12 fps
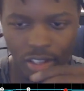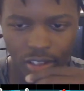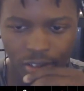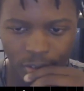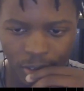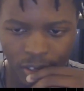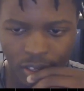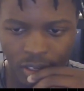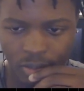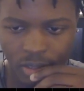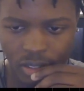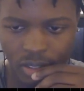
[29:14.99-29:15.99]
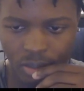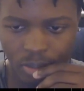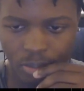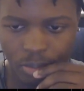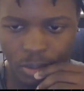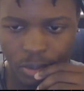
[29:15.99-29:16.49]
Fuck it, I'm just gonna
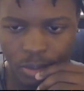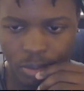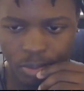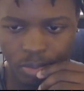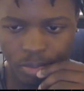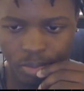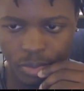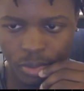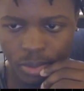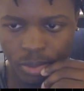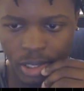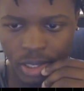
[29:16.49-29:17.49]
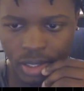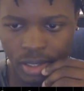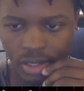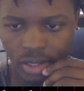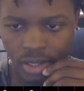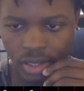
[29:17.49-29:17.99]
put it to band,
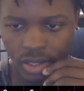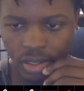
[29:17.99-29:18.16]
then